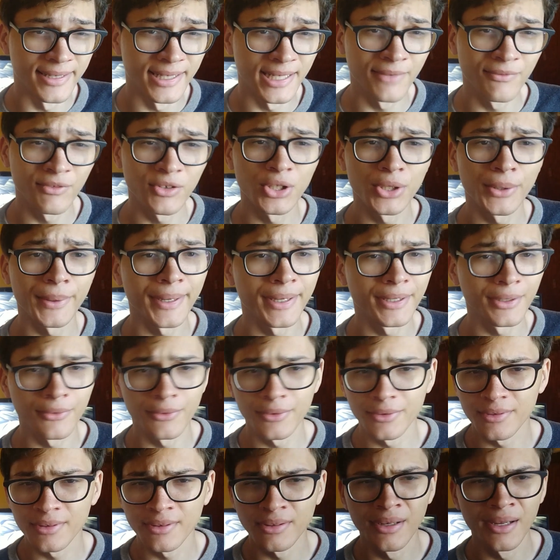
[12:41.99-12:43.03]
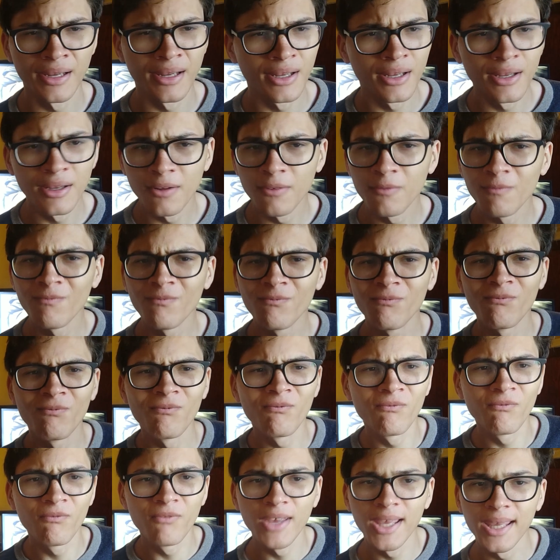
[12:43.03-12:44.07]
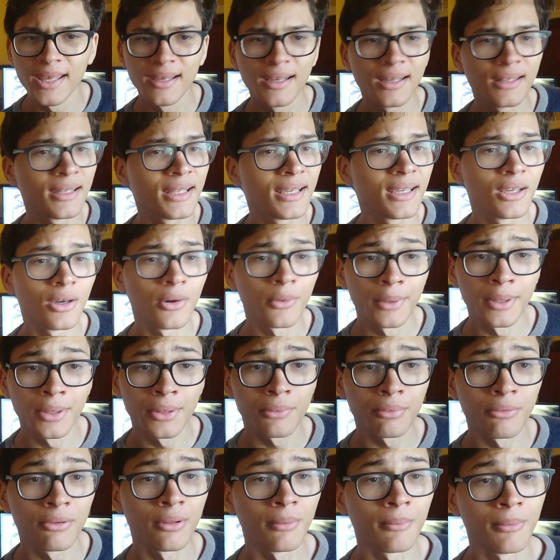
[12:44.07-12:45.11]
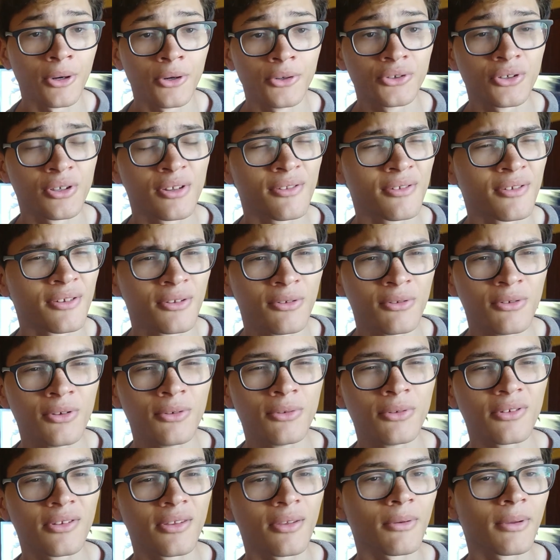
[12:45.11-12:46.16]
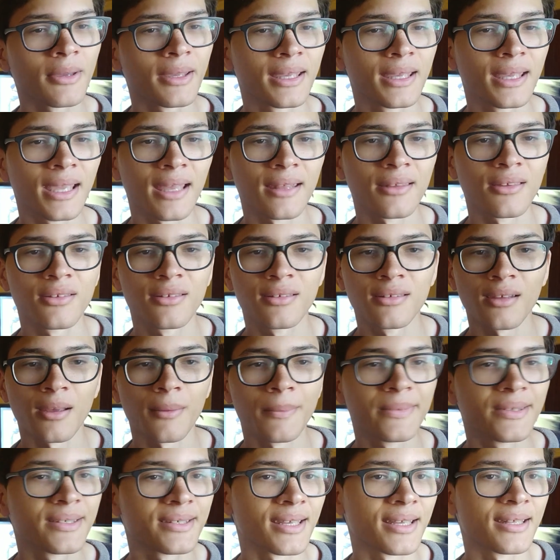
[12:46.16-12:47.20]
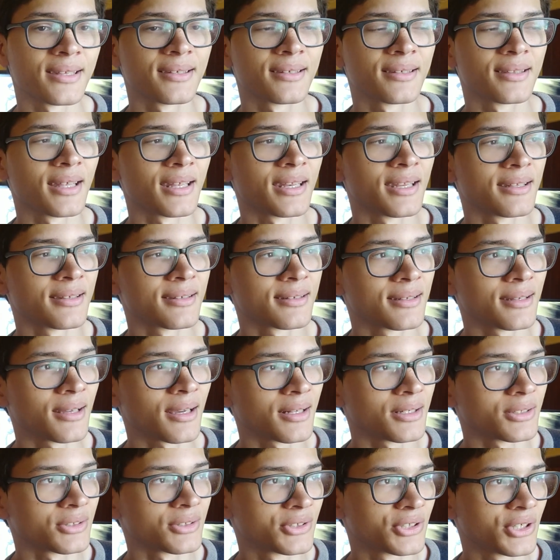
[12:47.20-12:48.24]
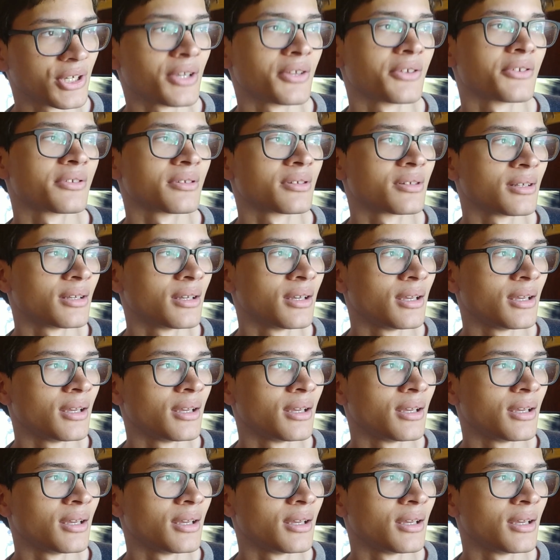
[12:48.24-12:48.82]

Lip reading: Even though I know it's vaguely going through the motions, you do still get some sense that it's not just